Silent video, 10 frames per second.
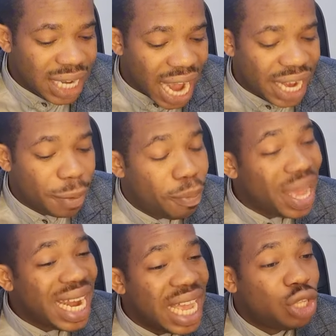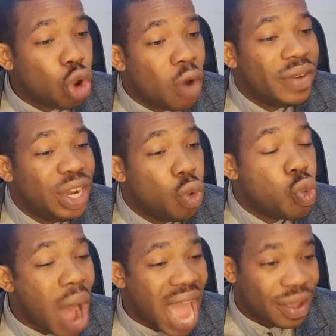that the parent of the
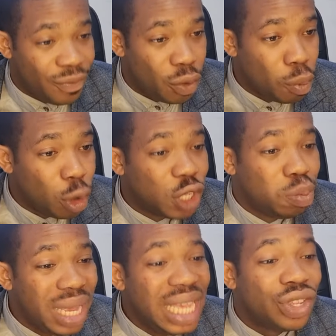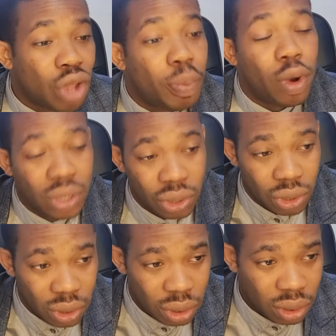wife must be in support.
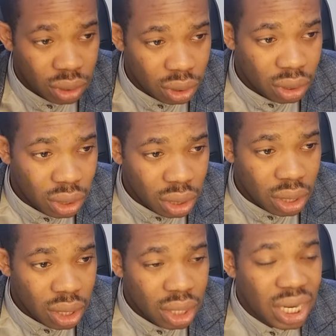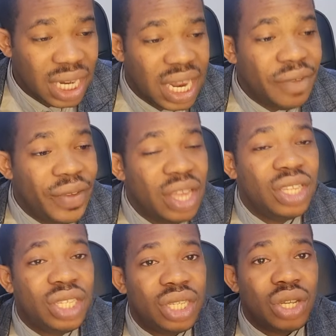The
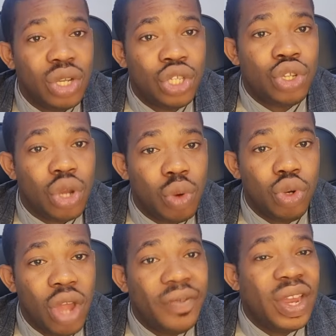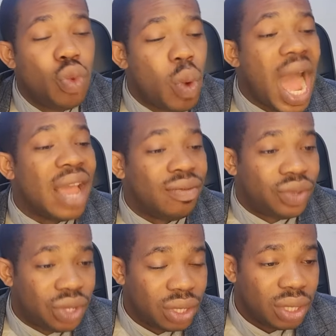David
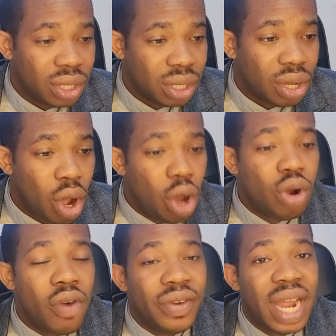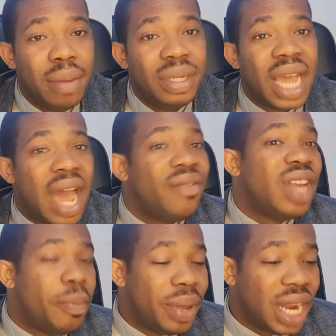wives, all of them, they have
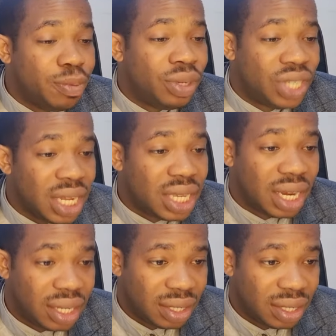their parent presented.